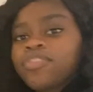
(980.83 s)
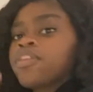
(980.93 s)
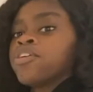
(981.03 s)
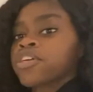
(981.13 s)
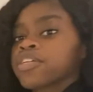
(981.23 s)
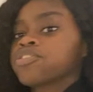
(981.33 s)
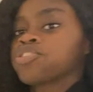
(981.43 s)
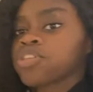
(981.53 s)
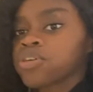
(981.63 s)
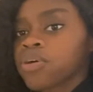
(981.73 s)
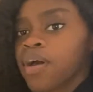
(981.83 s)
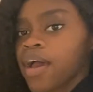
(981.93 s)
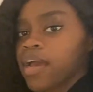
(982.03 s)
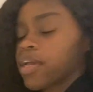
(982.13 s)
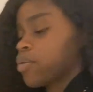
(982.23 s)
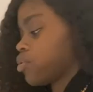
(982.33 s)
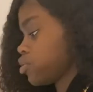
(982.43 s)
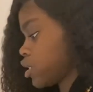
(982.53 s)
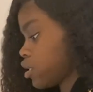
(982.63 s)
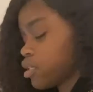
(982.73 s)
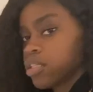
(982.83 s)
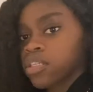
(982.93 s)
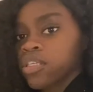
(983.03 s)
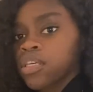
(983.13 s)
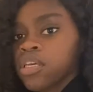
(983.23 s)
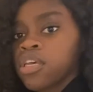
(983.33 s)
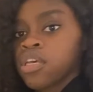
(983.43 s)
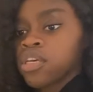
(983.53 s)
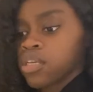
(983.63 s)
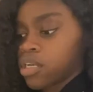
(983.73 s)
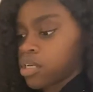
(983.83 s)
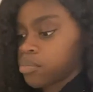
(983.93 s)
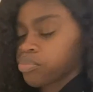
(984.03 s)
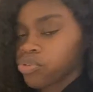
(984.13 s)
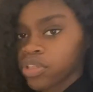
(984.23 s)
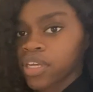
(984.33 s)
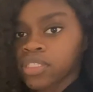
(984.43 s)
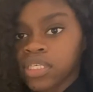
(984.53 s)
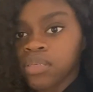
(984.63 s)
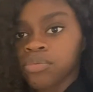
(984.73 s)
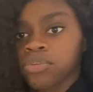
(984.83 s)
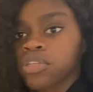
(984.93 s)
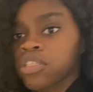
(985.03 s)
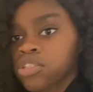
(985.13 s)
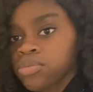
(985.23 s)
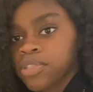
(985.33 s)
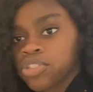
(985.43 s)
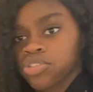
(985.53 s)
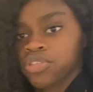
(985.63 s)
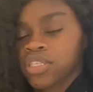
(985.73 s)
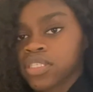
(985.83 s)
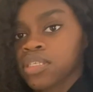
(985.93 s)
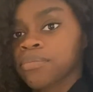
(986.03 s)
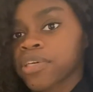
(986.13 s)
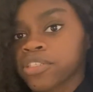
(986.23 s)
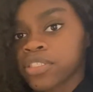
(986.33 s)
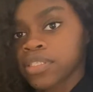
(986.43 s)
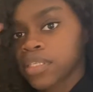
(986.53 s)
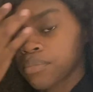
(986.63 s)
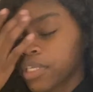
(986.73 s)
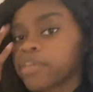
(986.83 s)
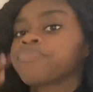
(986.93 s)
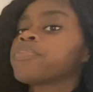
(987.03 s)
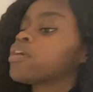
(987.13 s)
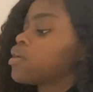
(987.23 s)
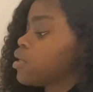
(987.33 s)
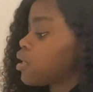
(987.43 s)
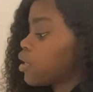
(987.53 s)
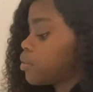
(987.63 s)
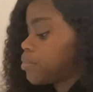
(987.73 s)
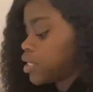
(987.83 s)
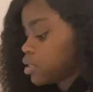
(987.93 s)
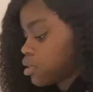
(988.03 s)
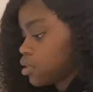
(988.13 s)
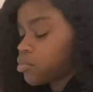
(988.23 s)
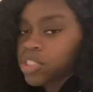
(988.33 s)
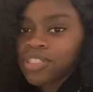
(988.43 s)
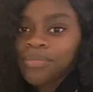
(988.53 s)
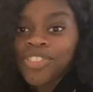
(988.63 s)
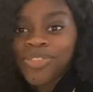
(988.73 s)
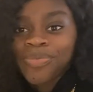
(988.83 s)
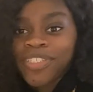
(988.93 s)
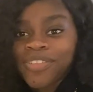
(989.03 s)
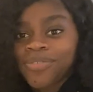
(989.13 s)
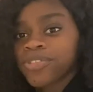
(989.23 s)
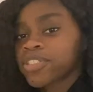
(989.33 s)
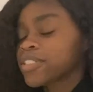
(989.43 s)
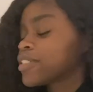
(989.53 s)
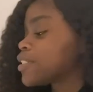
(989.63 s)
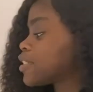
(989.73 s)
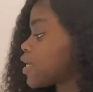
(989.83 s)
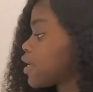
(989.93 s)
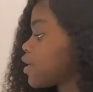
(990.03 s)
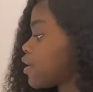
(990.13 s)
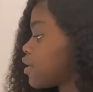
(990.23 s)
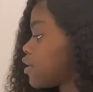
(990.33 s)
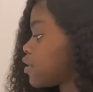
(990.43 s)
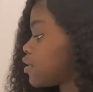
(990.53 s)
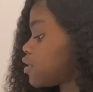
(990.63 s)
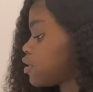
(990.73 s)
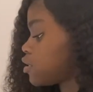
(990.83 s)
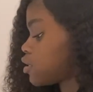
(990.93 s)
Okay, so I rotated the pull-out table a little bit so you guys can better see me. Basically, I'm just going to be shipping out the orders, and